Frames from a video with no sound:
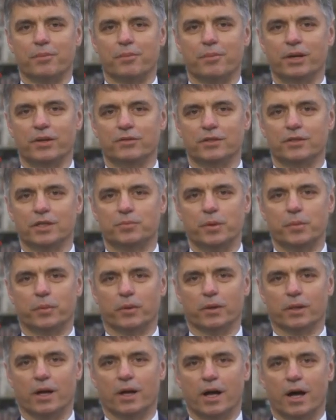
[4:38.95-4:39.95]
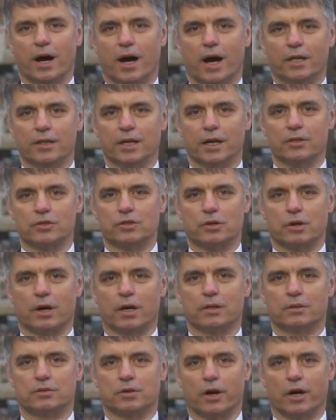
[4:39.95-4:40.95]
I believe that people are now
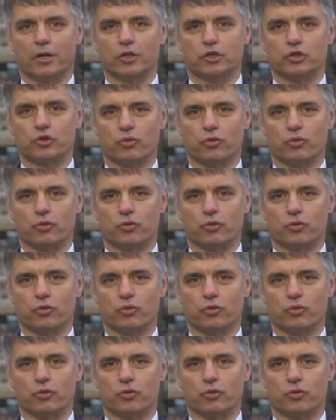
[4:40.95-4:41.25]
trying